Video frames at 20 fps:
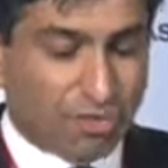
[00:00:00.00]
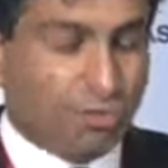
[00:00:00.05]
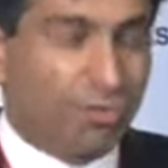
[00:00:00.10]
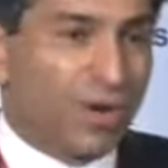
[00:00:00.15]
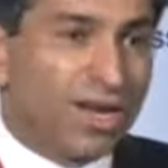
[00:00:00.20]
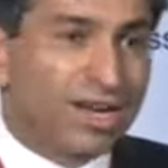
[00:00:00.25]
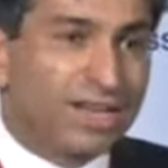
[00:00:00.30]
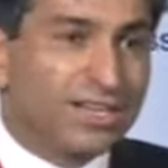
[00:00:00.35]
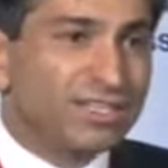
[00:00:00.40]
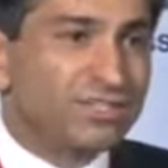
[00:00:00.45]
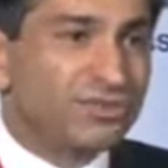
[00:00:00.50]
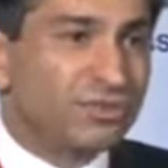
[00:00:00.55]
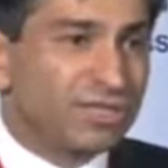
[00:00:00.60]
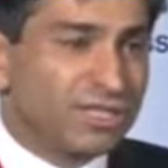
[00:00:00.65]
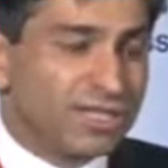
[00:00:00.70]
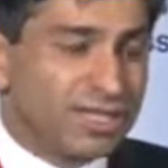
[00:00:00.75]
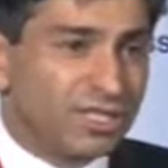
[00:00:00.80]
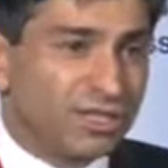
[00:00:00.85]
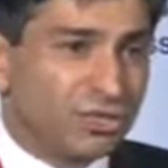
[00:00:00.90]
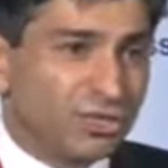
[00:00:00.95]
The world
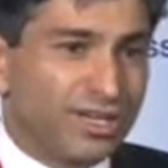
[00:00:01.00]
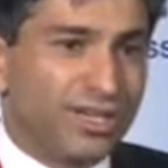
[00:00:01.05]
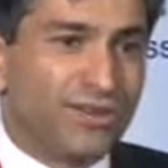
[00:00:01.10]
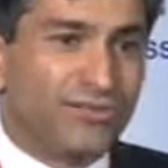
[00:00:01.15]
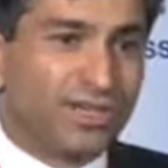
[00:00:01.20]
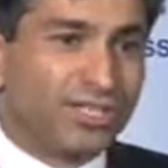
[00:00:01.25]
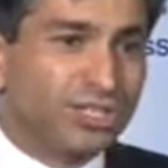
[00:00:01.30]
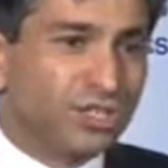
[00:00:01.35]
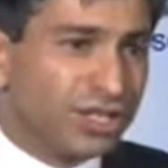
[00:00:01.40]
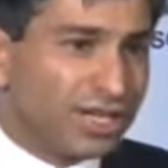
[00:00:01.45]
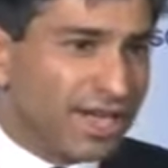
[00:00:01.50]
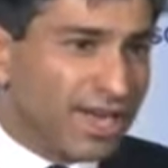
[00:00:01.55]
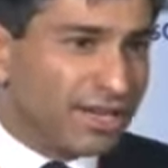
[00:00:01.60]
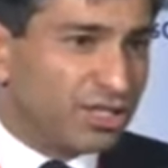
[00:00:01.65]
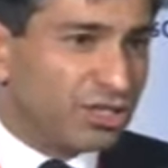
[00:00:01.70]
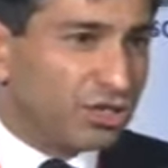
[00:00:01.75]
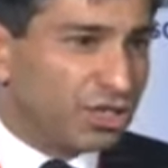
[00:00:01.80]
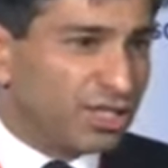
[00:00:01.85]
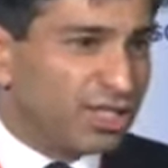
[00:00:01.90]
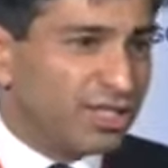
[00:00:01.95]
is today rich in
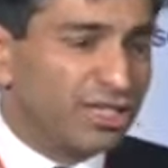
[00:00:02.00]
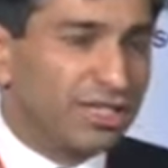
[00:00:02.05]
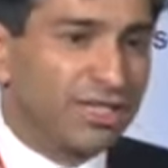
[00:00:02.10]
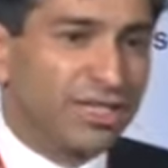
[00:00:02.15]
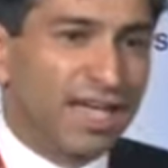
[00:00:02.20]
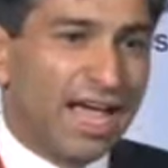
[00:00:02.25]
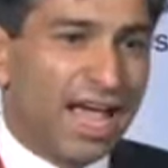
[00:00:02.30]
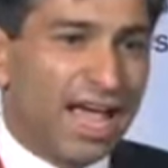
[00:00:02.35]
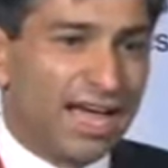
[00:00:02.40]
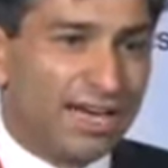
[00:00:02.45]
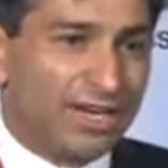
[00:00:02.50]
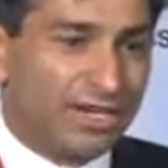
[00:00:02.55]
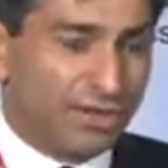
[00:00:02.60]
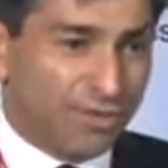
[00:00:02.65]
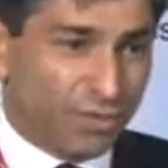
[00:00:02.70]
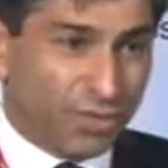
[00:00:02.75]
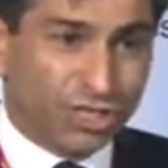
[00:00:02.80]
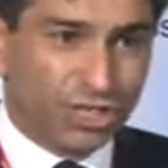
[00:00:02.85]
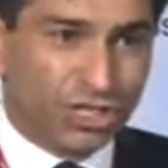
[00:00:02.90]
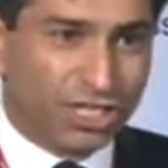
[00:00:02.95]
energy
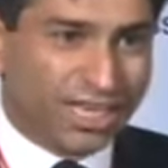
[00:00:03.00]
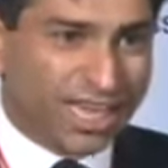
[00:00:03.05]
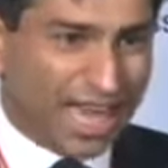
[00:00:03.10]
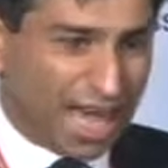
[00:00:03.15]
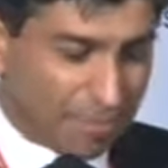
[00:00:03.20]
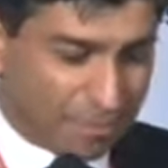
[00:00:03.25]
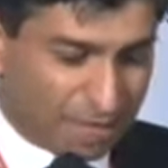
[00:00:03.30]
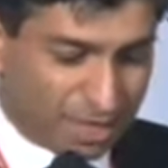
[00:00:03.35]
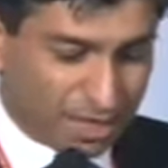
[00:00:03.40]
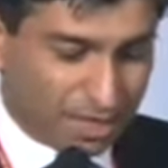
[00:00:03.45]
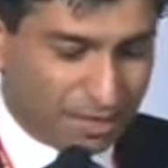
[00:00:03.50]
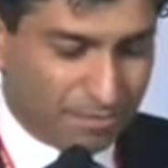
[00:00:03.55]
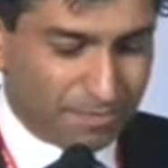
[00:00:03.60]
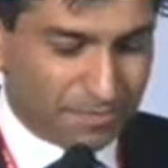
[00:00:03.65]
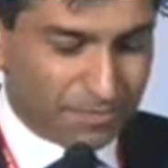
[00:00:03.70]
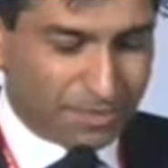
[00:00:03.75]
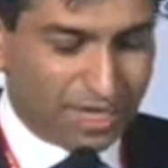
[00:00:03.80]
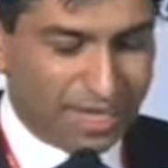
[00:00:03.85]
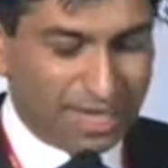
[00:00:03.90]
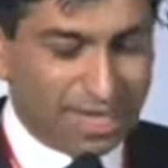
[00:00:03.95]
and rich in
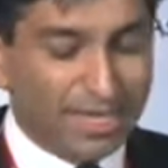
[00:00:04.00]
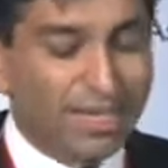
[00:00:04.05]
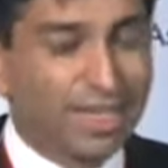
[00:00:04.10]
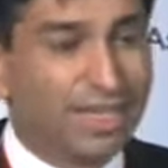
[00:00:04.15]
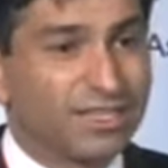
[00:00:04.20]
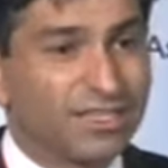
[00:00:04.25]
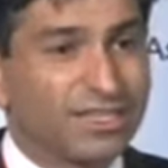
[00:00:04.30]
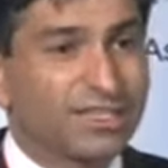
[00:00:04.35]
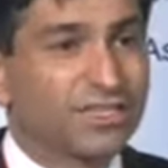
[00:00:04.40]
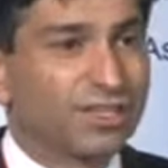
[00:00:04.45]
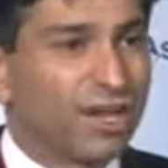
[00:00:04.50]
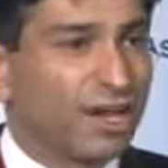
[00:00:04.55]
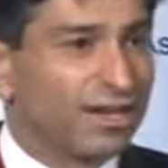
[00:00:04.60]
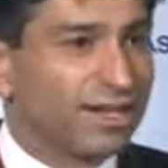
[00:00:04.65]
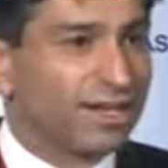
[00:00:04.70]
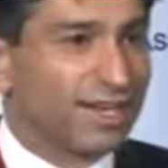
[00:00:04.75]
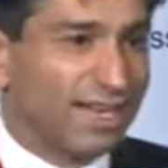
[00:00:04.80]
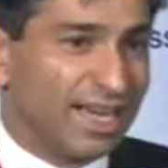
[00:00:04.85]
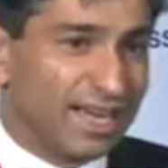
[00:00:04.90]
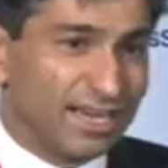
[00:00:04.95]
capital. India has
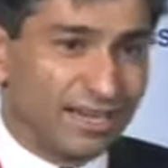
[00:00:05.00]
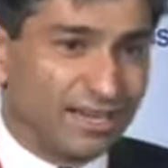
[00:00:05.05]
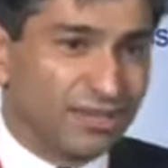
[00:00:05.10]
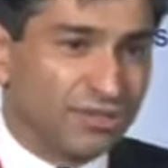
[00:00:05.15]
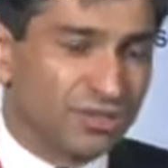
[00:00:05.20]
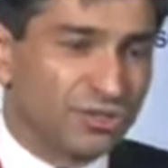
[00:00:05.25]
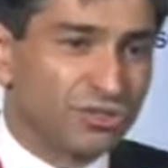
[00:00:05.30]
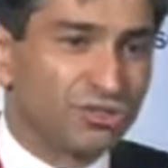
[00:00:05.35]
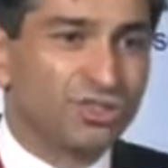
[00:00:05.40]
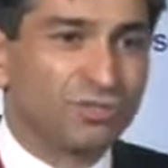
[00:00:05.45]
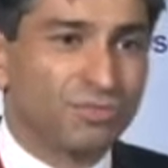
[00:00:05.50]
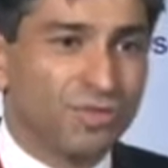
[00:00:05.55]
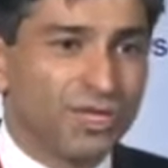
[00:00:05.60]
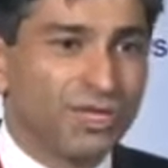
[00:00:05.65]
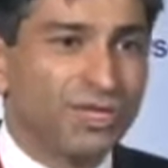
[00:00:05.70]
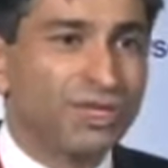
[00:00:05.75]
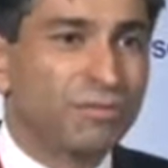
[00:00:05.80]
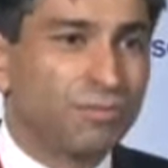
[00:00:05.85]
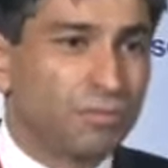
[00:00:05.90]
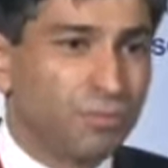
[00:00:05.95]
historically and continues to
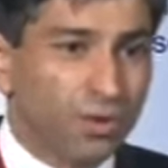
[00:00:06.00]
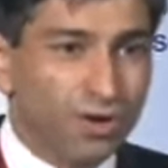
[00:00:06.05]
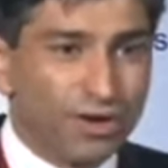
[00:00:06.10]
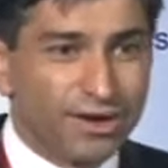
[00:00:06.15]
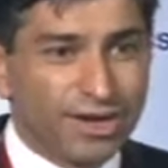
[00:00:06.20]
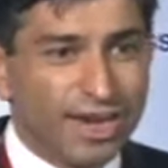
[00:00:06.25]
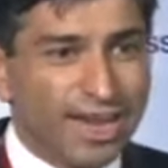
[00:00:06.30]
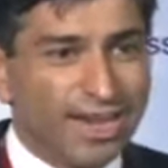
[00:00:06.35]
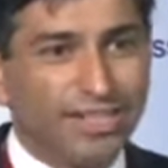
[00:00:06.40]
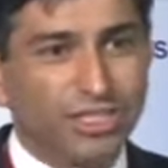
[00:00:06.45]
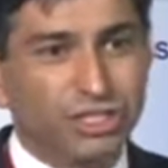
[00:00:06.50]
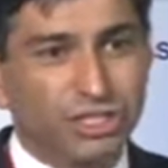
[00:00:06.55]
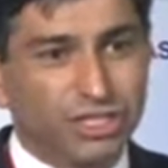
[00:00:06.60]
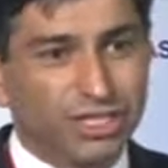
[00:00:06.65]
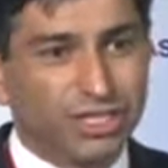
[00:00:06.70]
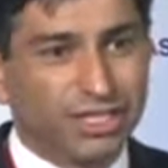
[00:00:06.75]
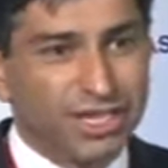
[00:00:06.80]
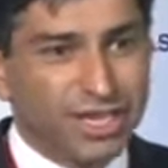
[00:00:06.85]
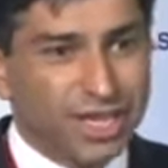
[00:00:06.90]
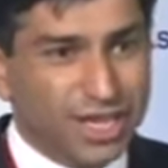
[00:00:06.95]
be poor in
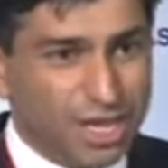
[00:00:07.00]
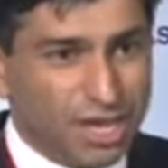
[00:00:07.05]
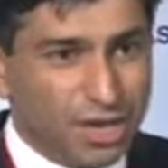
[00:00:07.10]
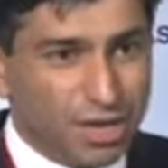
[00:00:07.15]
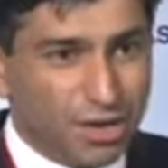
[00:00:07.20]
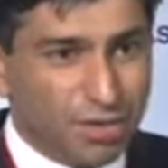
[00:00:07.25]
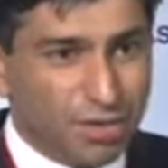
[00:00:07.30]
energy,